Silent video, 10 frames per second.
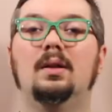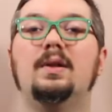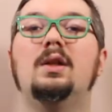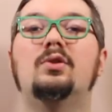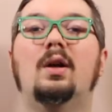
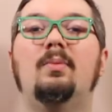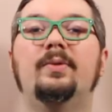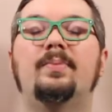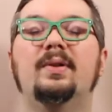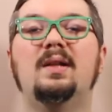The
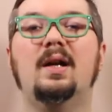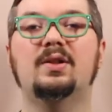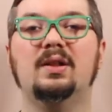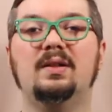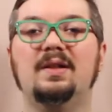troubled
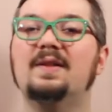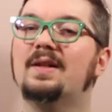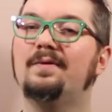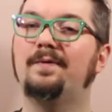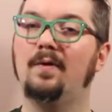production is
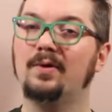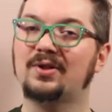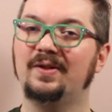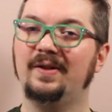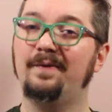
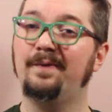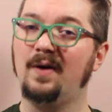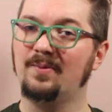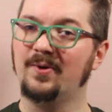unfortunately far